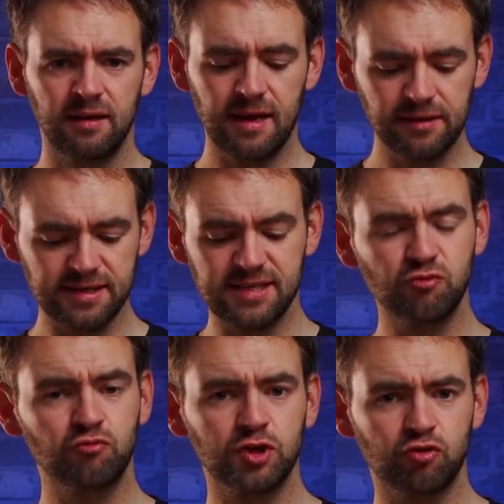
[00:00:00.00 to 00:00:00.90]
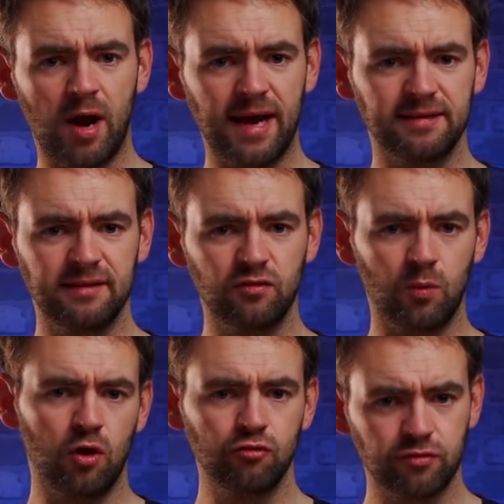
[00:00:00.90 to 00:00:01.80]
Now this is retracted to
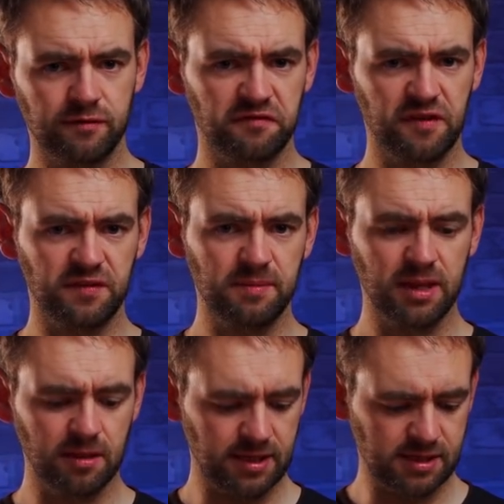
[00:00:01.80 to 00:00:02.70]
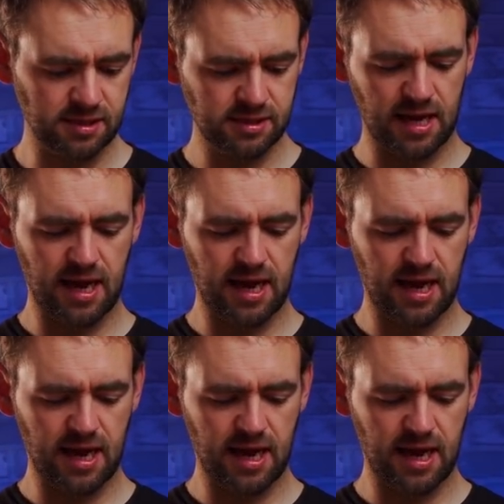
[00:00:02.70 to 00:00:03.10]
one hundred fifty millimeters